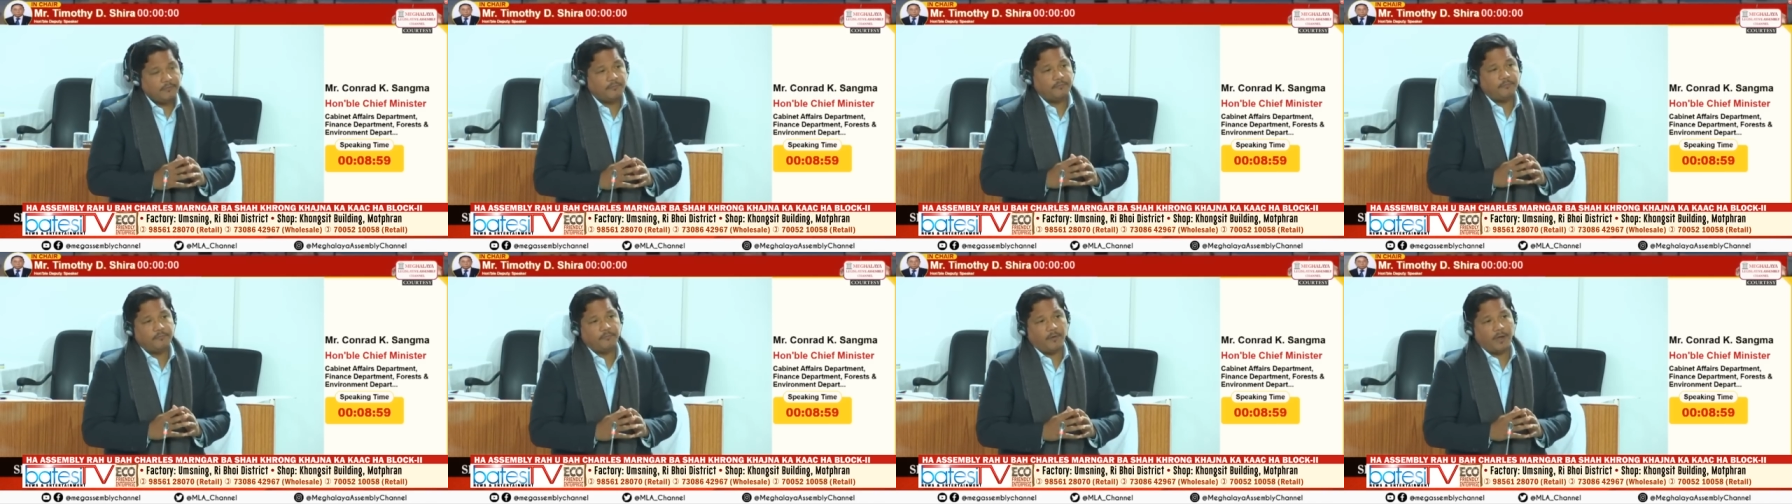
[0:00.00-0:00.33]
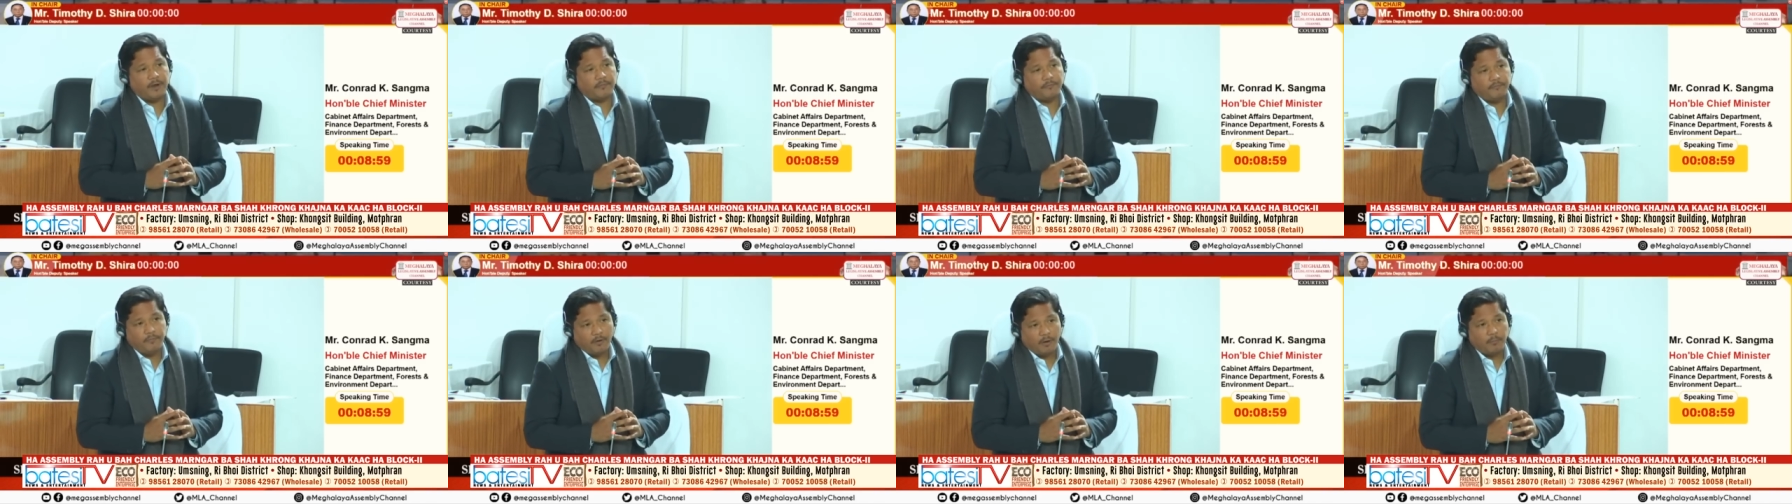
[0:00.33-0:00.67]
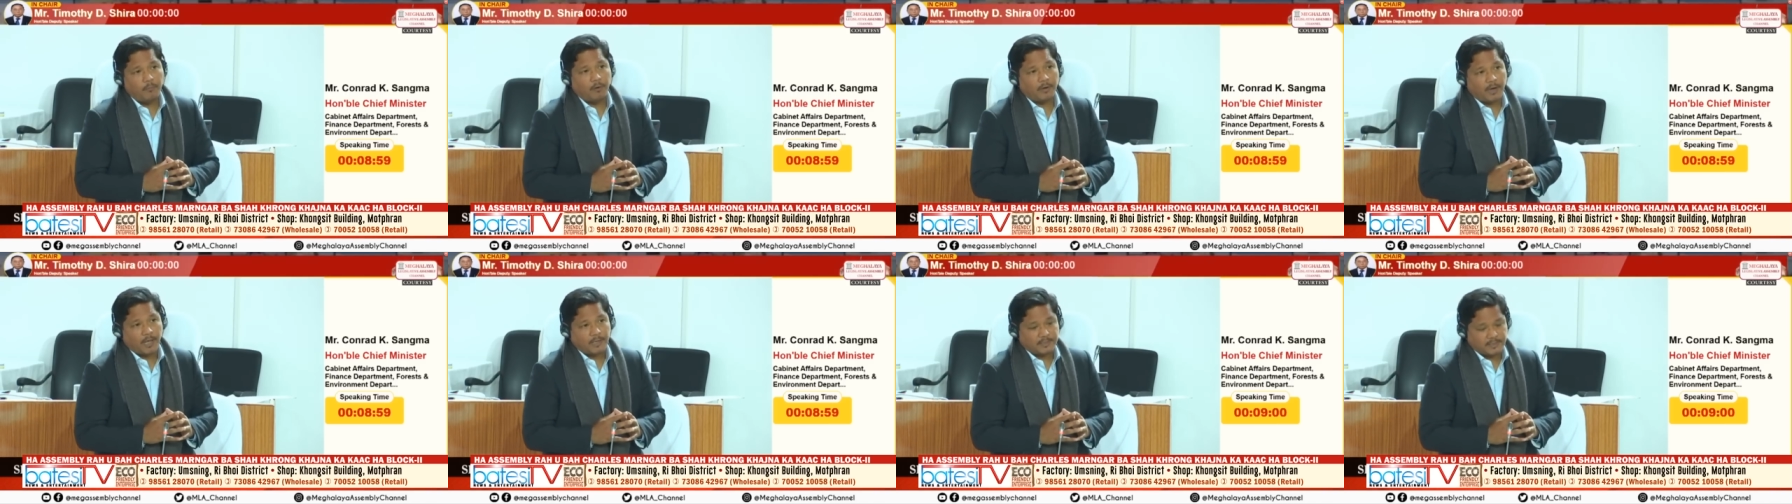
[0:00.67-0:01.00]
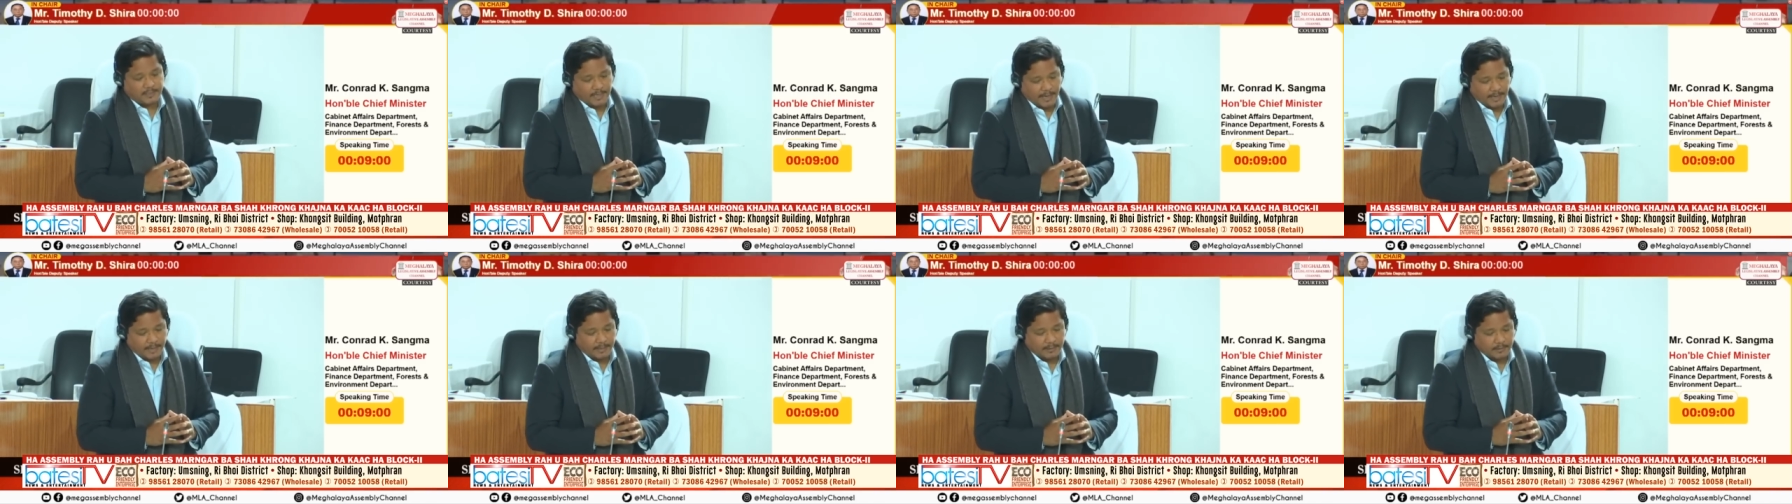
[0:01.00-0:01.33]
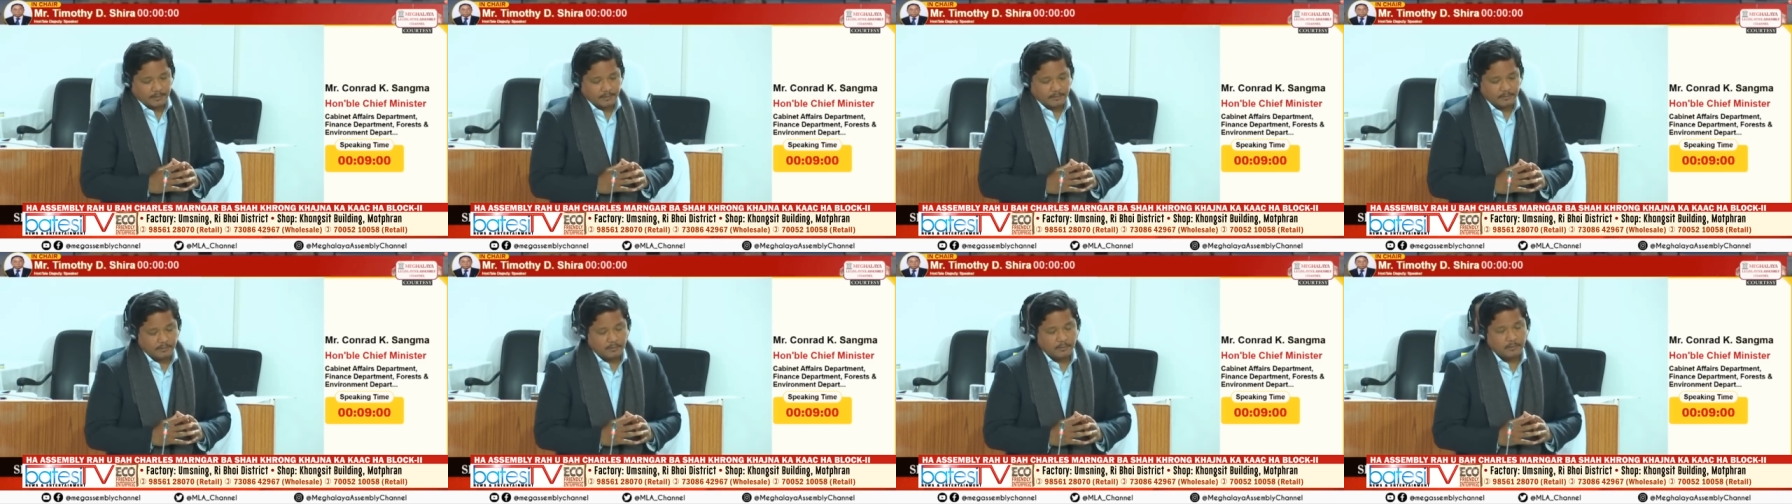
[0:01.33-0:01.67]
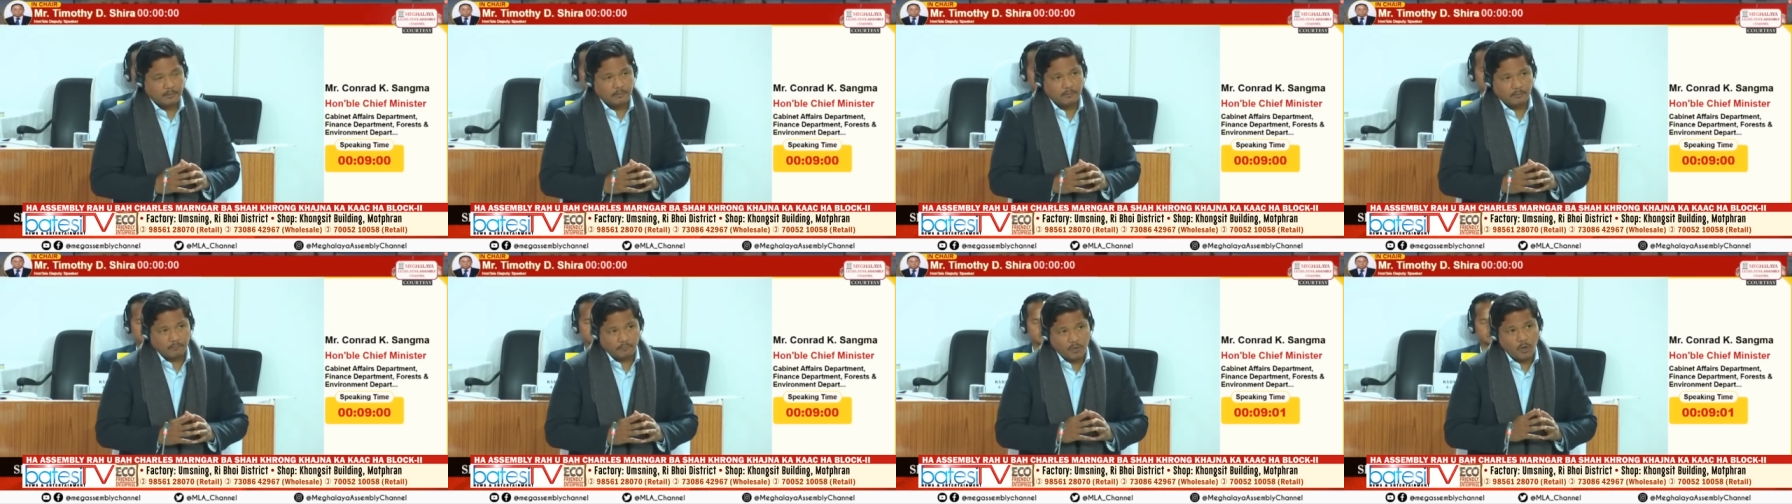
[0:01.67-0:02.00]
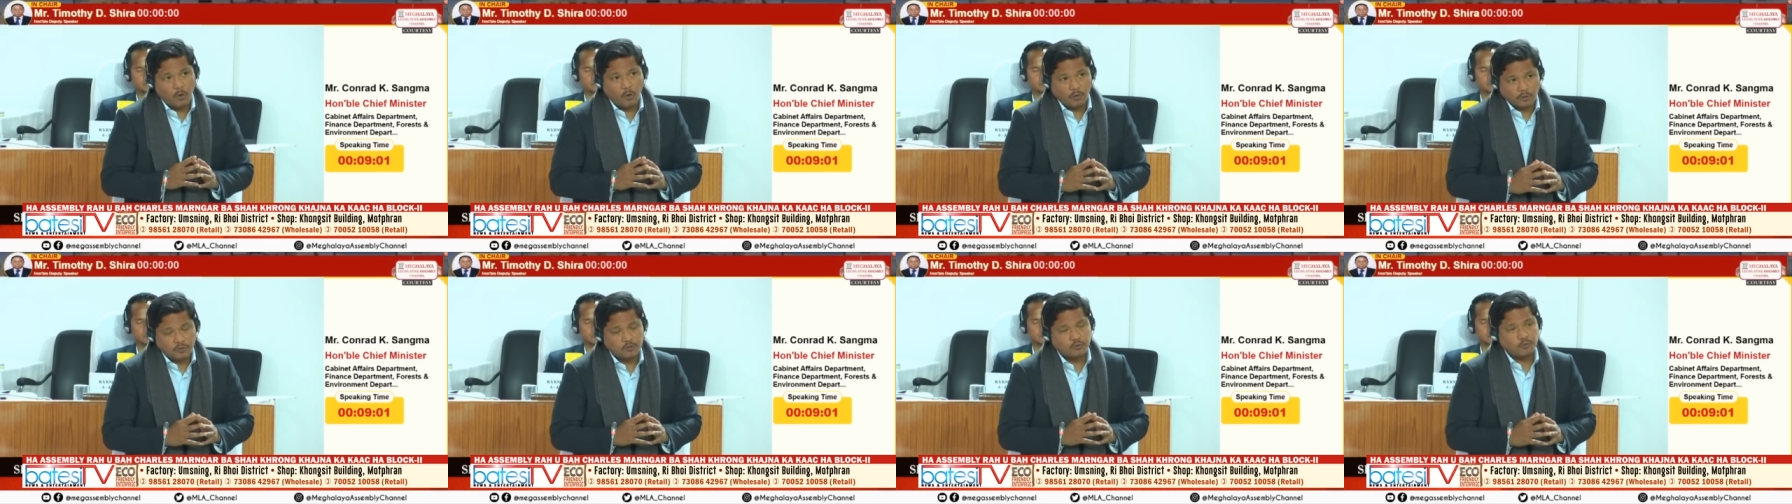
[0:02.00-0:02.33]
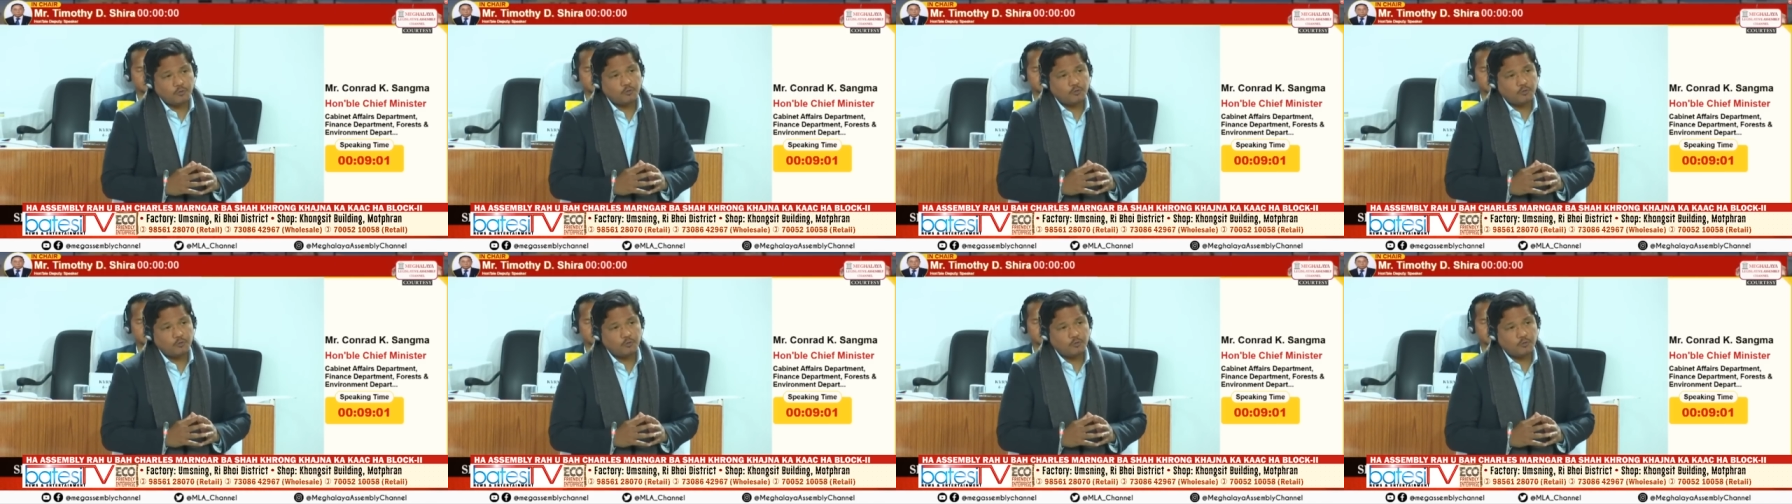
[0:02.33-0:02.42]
are firm on our stand, we also